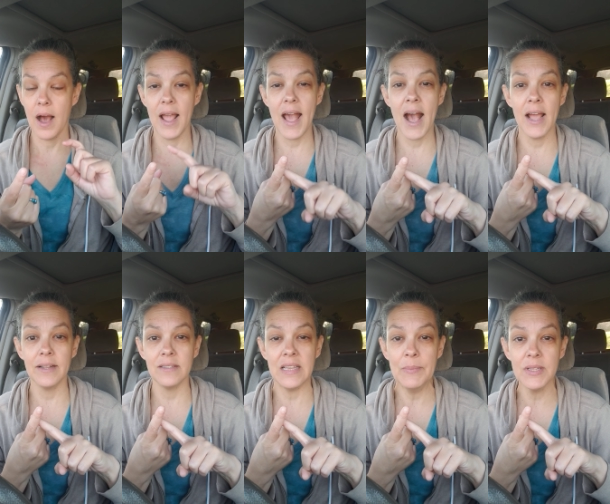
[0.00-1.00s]
I
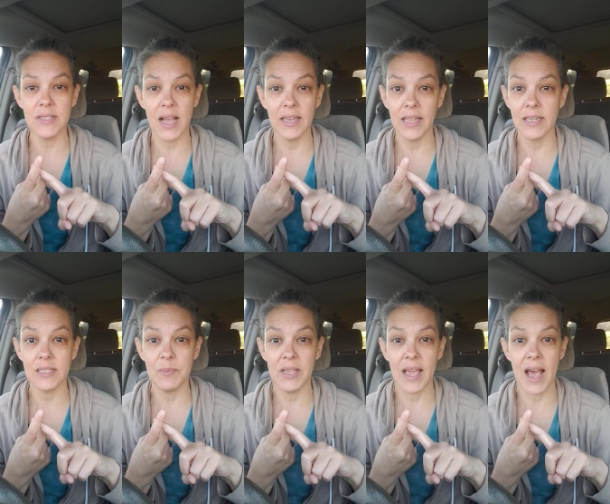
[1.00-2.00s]
had demons that needed
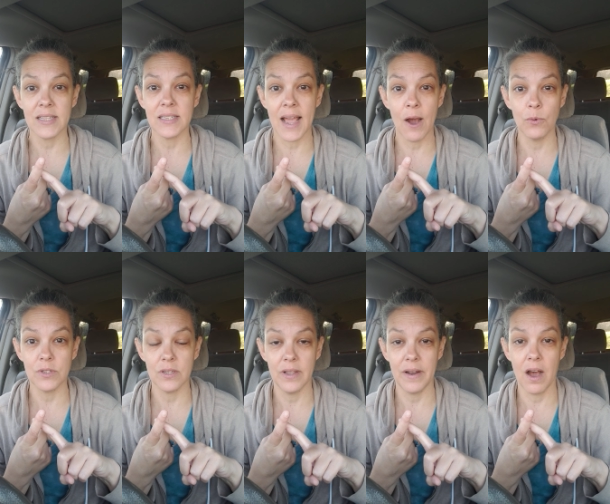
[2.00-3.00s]
to be cast
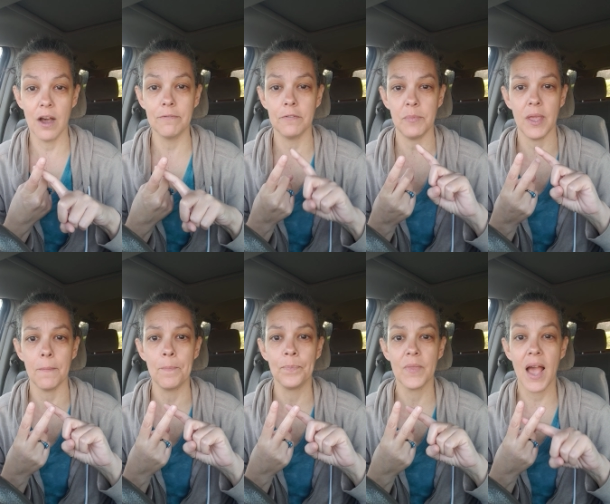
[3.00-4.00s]
out and off of me.
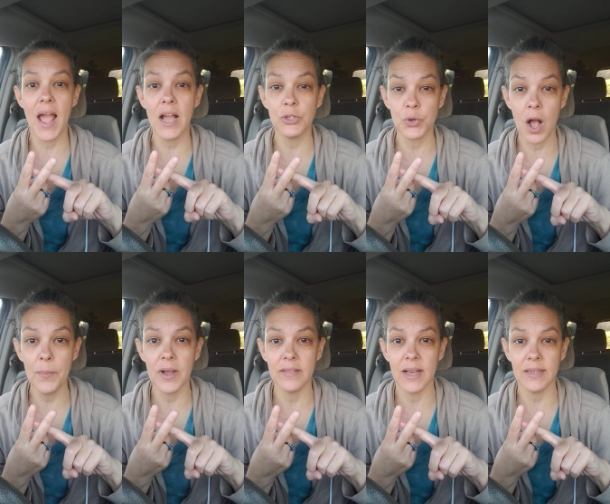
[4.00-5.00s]
I had
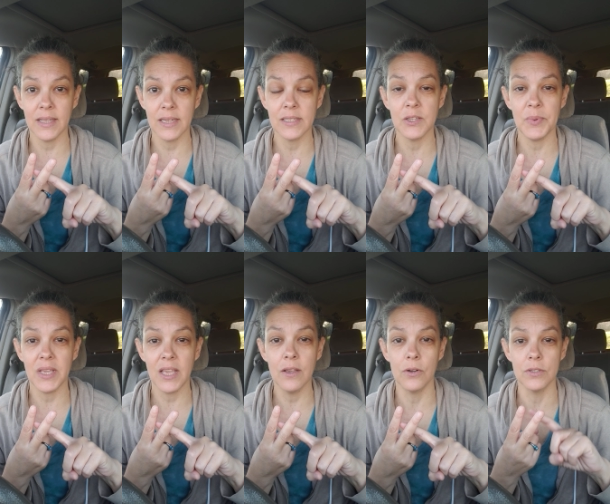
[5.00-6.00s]
trauma that needed to be
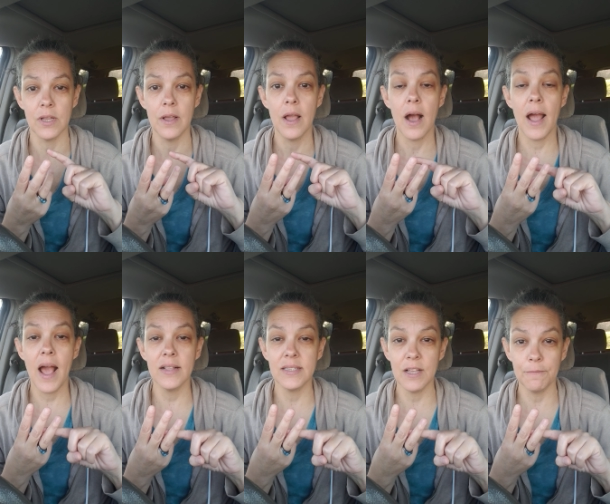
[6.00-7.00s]
healed. I
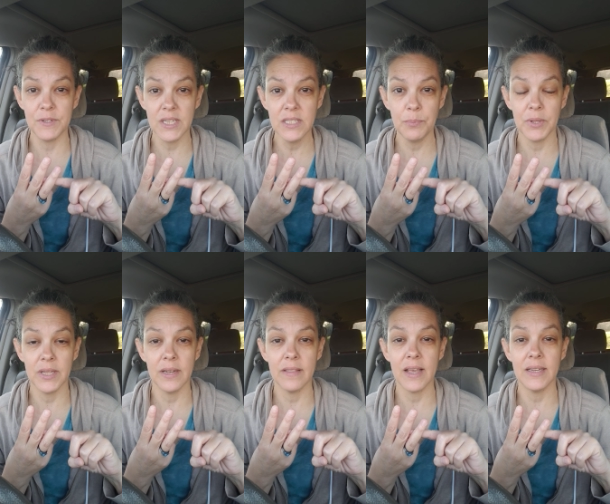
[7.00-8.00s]
had self
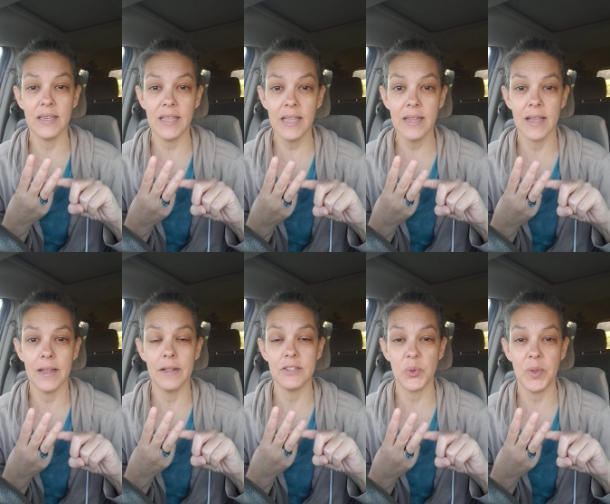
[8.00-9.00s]
discipline that
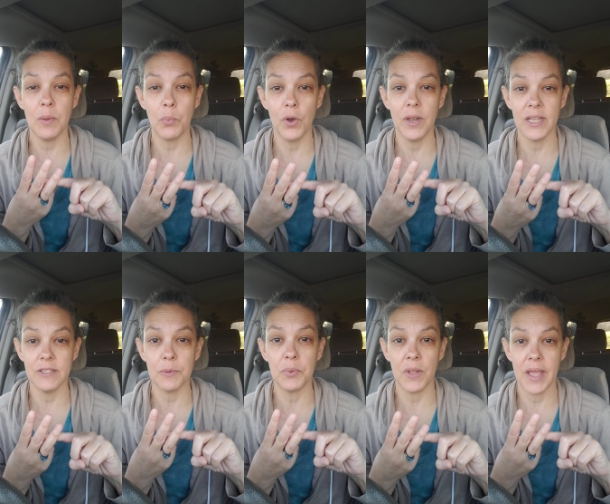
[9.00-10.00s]
needed to be put
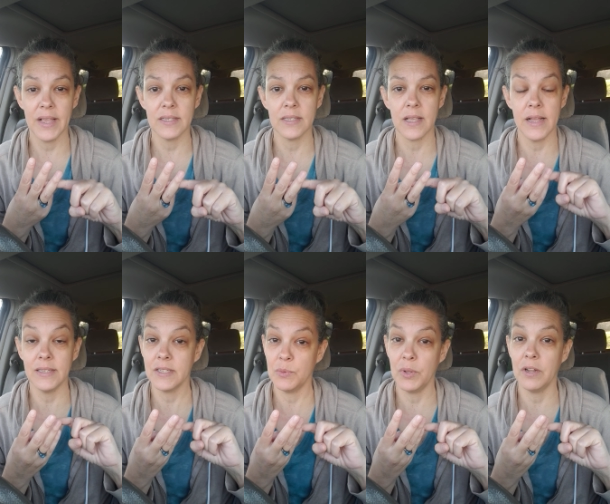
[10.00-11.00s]
into place and
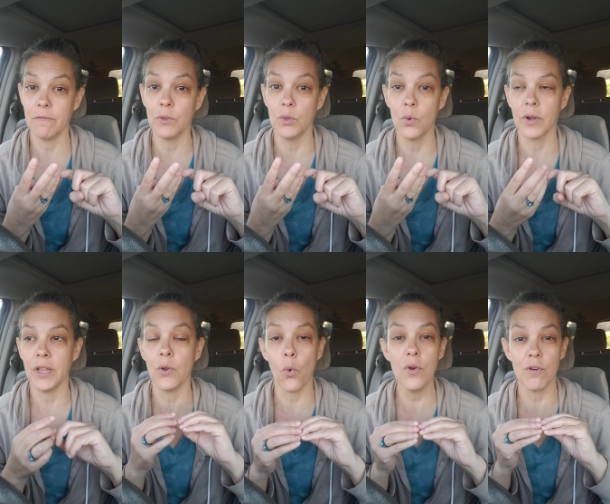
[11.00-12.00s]
discipline of the Lord
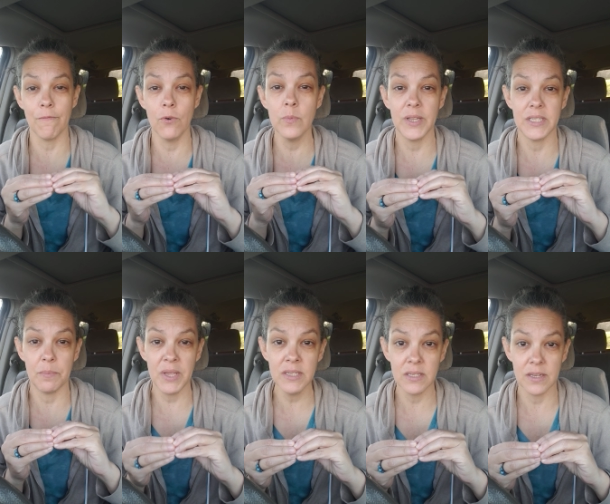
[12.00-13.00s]
in order for me to
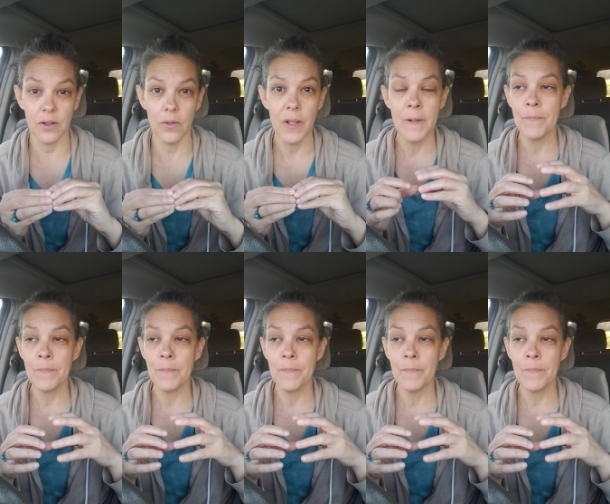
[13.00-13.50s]
be still,